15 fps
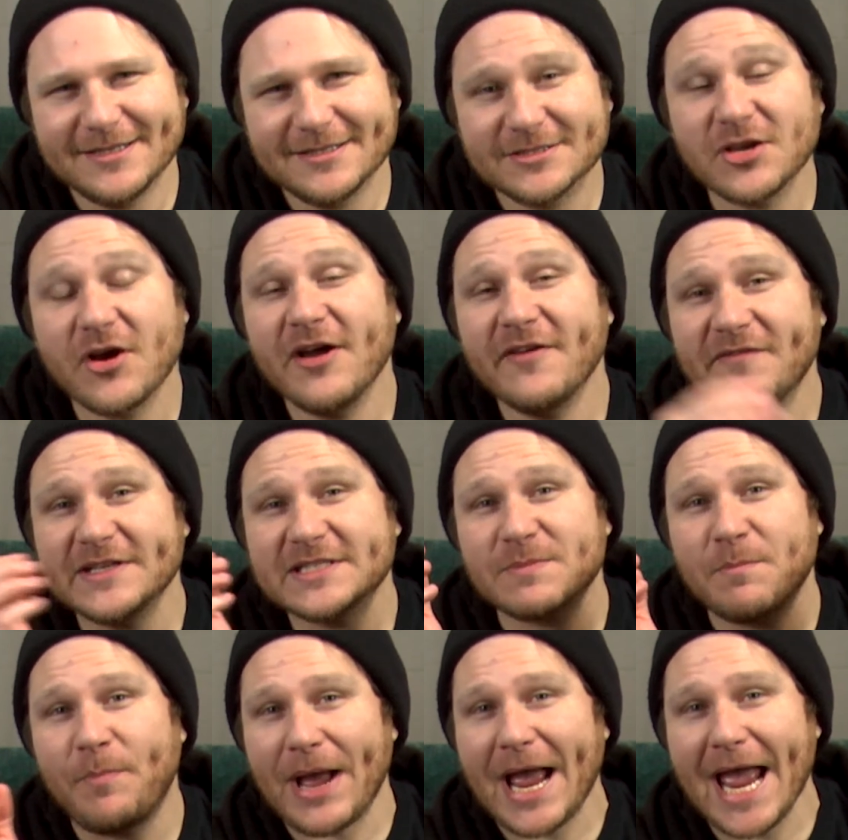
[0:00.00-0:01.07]
so if it's
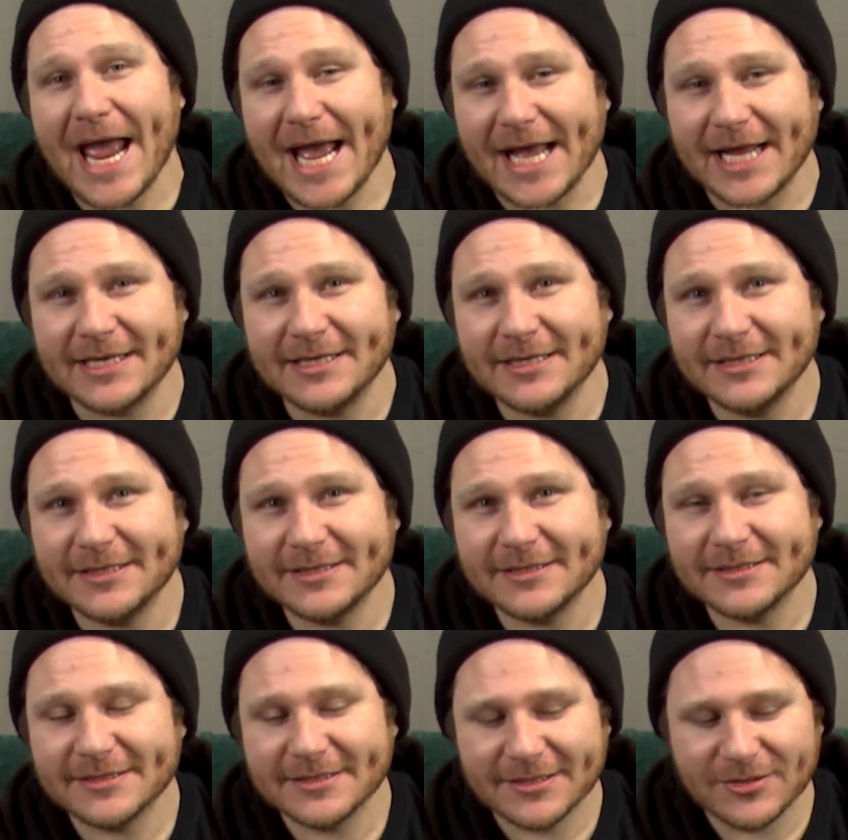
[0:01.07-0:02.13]
bad,
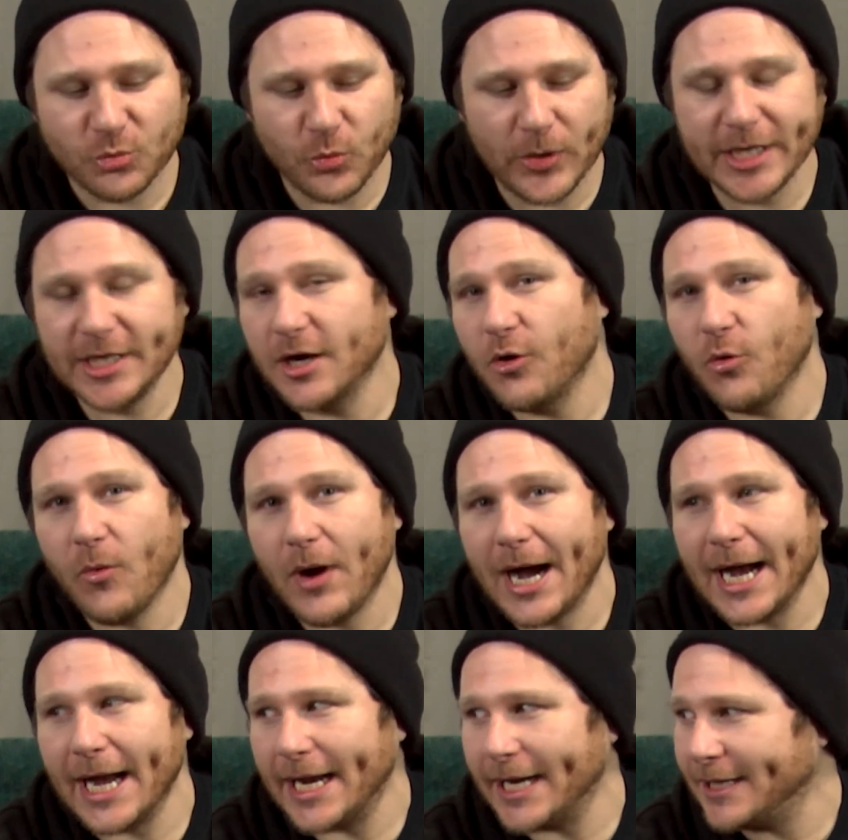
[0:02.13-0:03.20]
we know
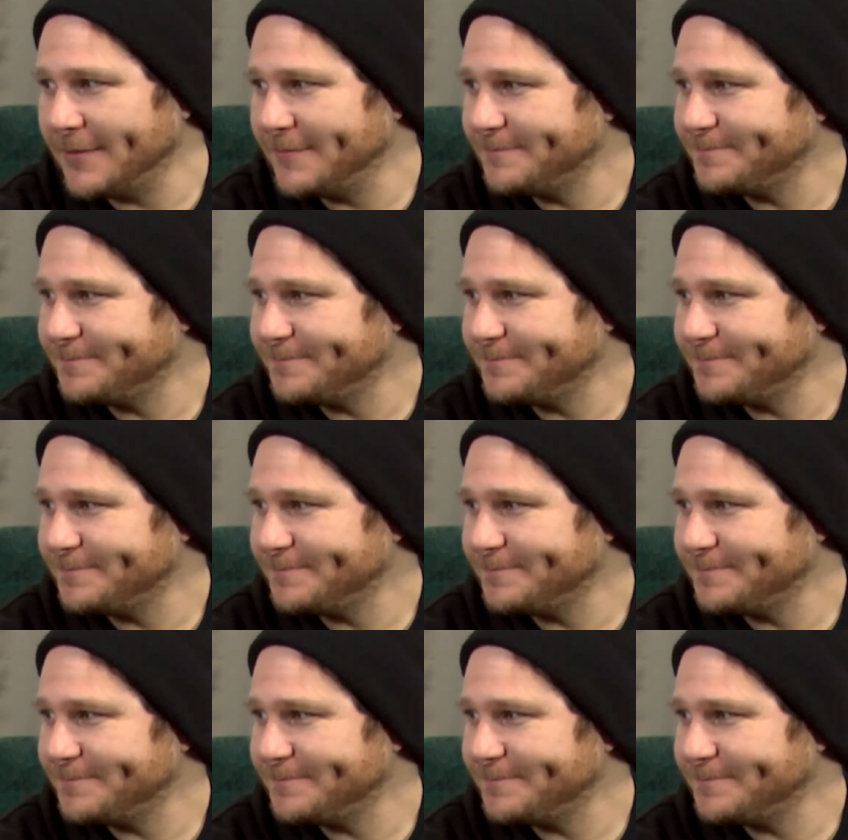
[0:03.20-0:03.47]
why.